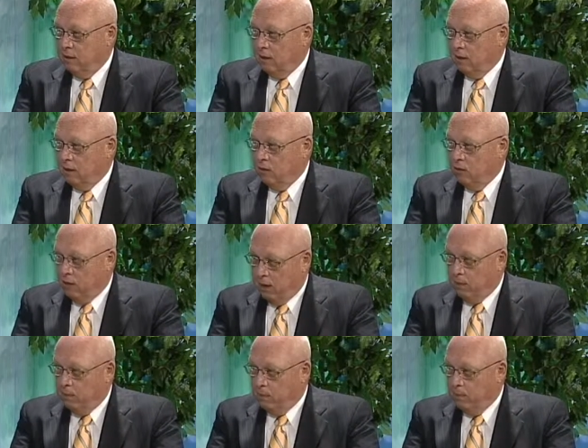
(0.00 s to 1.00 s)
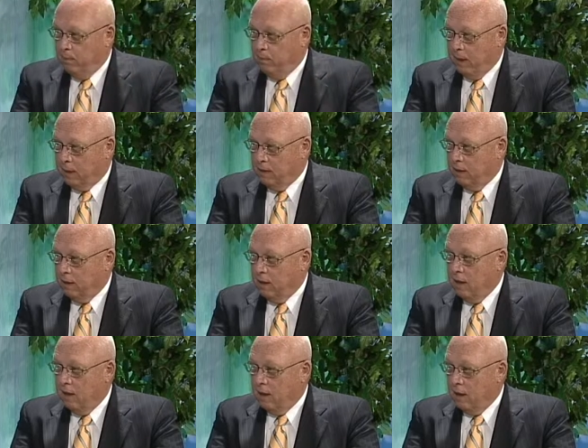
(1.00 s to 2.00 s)
Uh, you helped me back then.
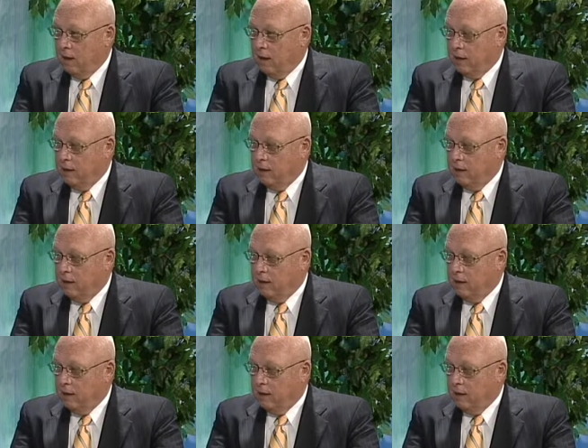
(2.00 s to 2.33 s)
I,